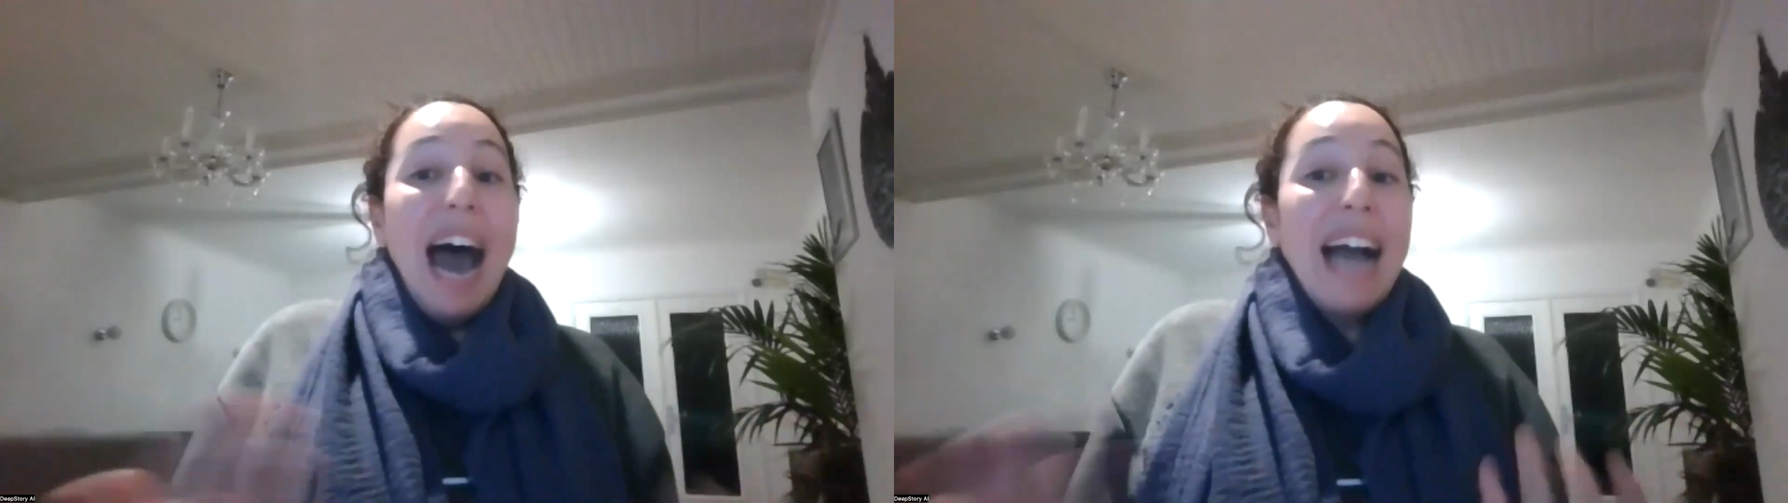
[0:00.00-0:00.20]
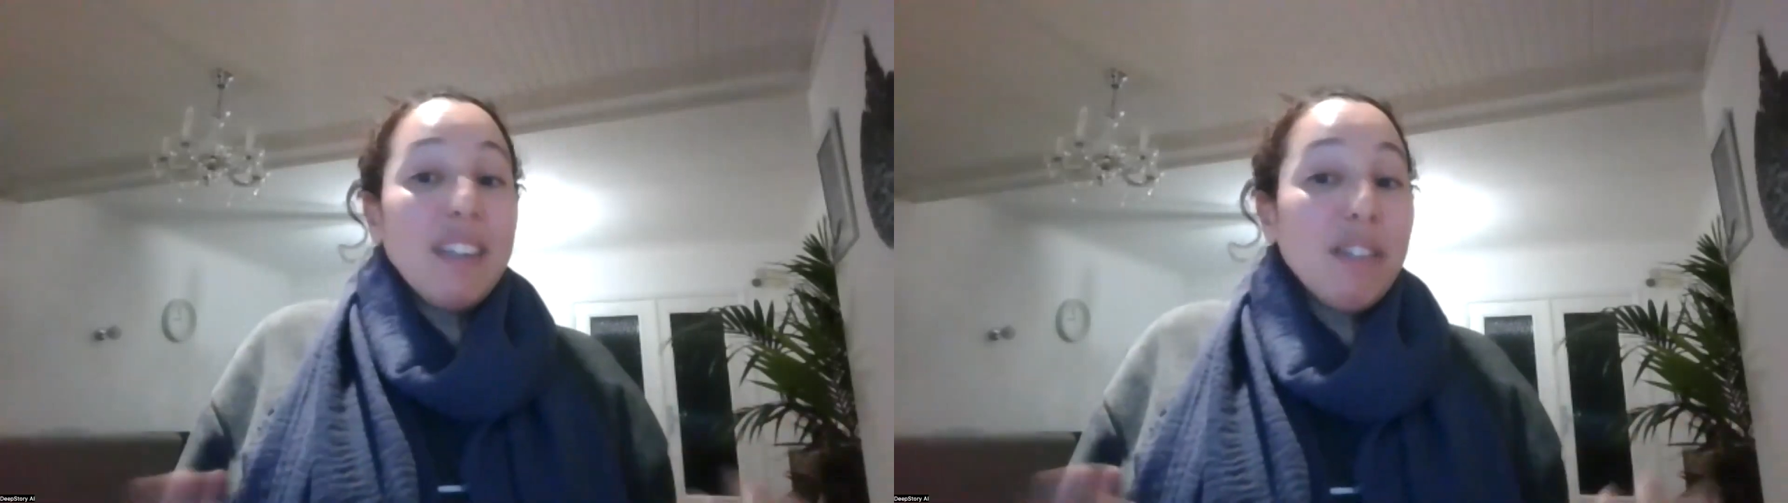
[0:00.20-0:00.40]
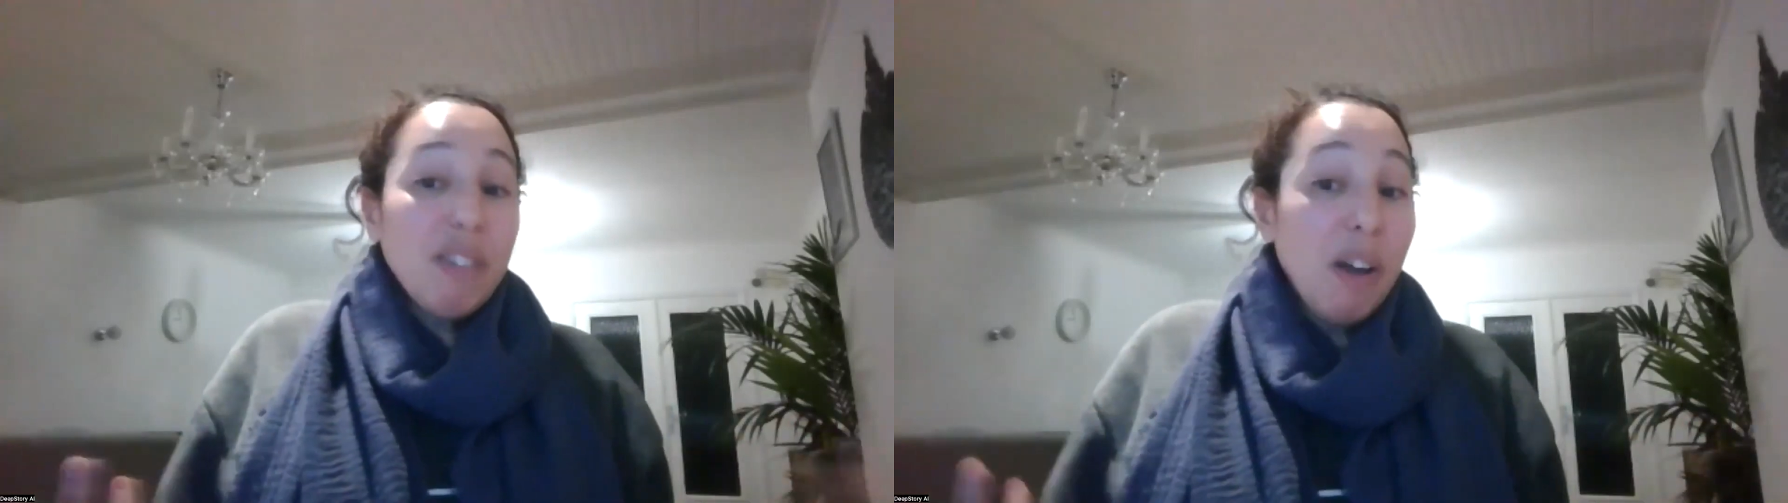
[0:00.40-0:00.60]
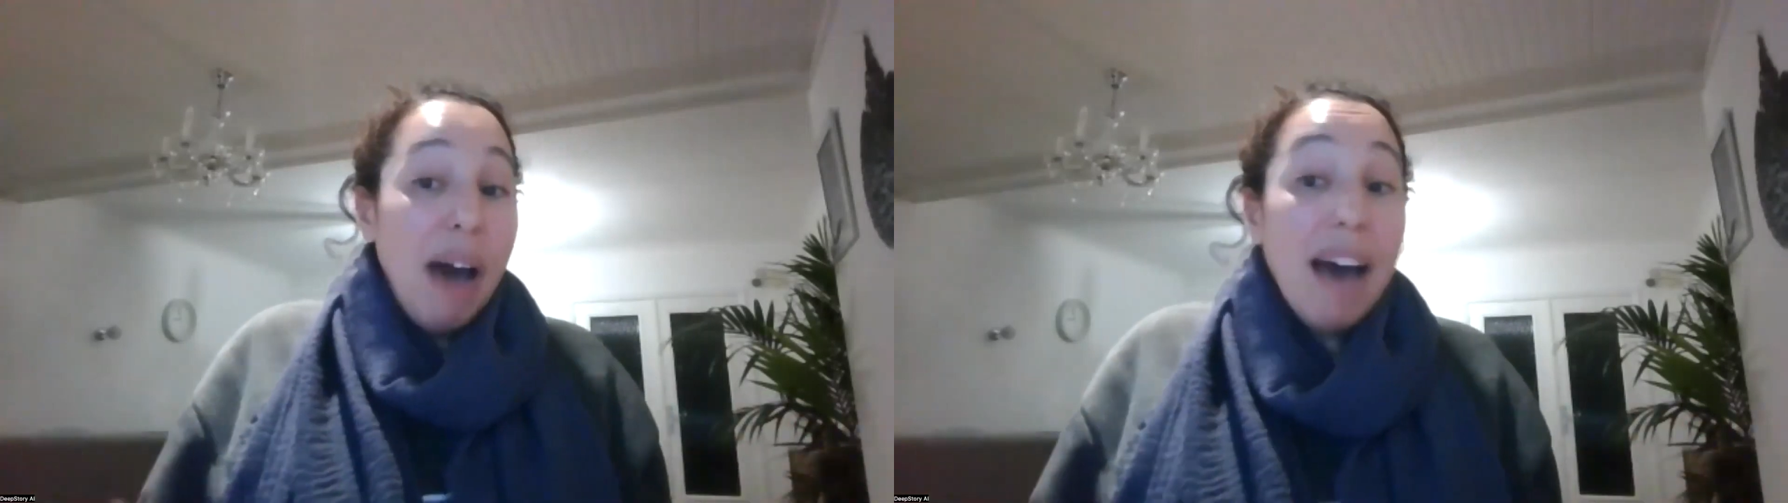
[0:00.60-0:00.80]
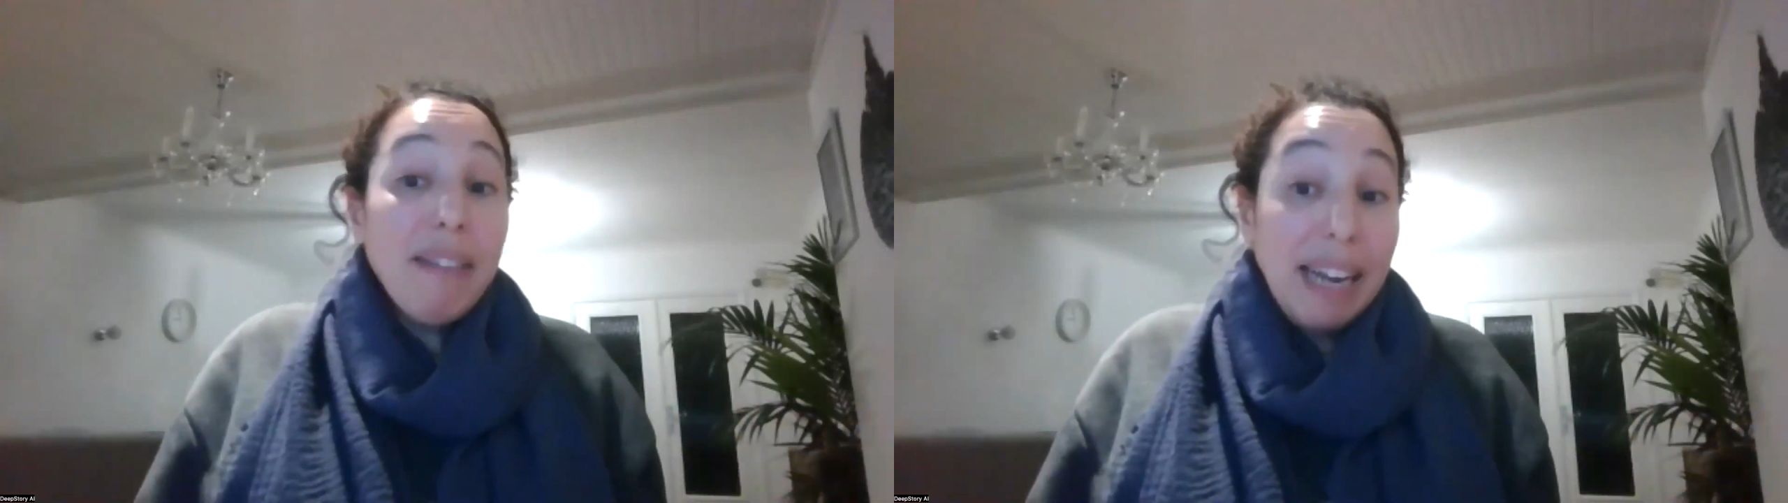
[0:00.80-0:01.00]
I don't
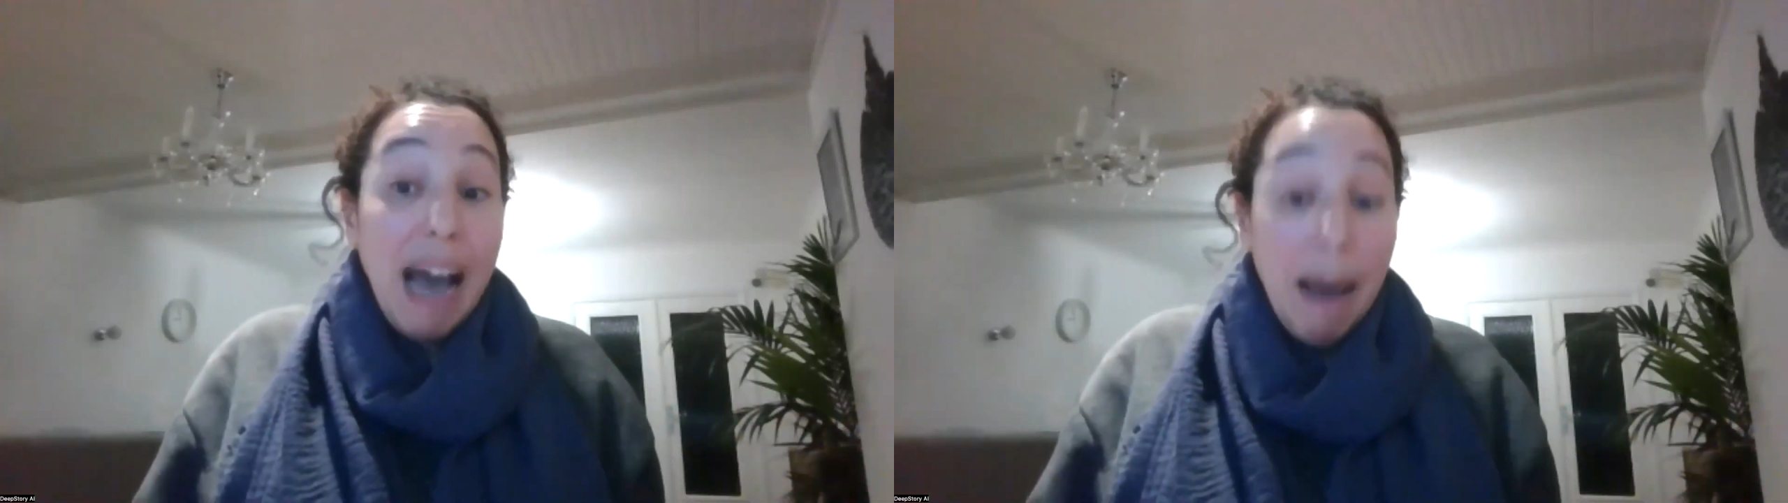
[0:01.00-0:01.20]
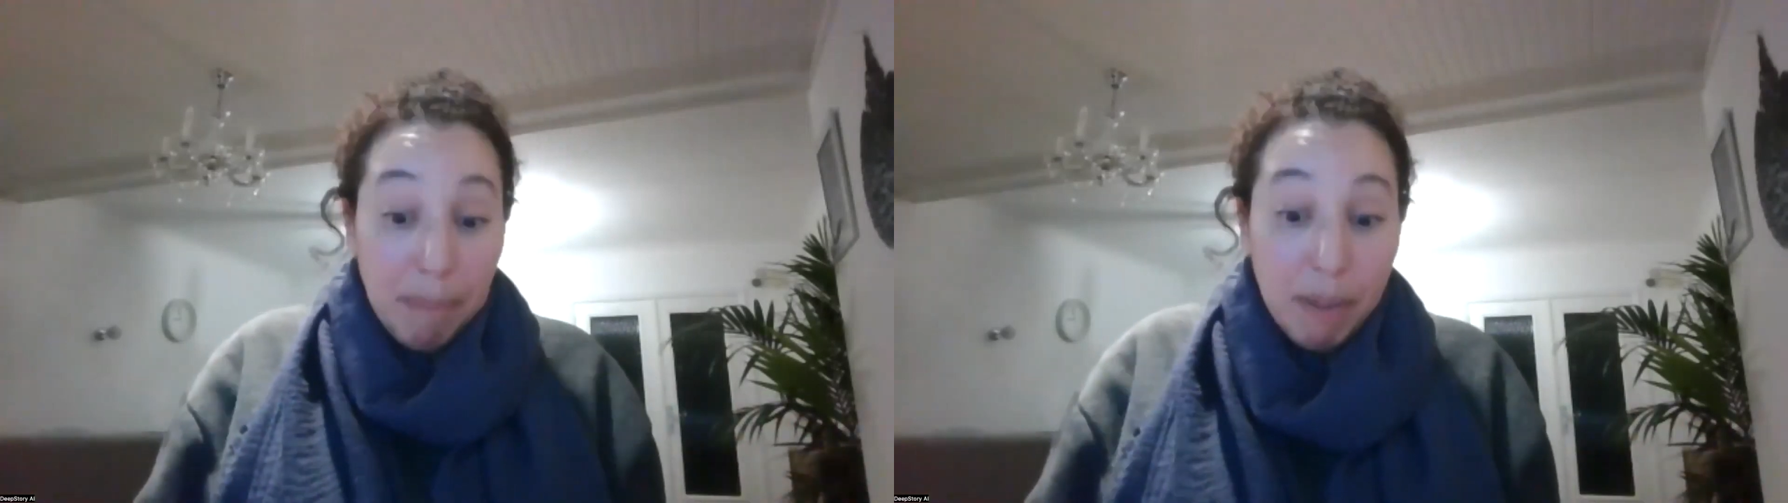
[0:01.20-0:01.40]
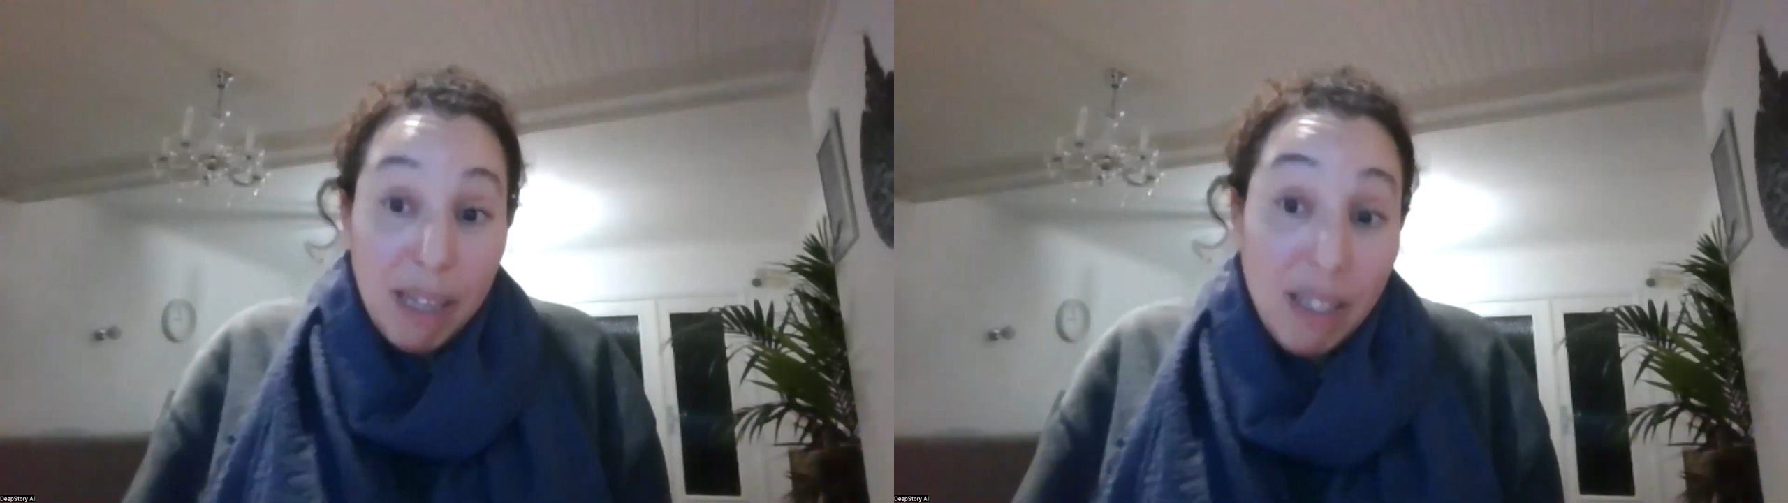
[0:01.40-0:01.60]
know how that happened,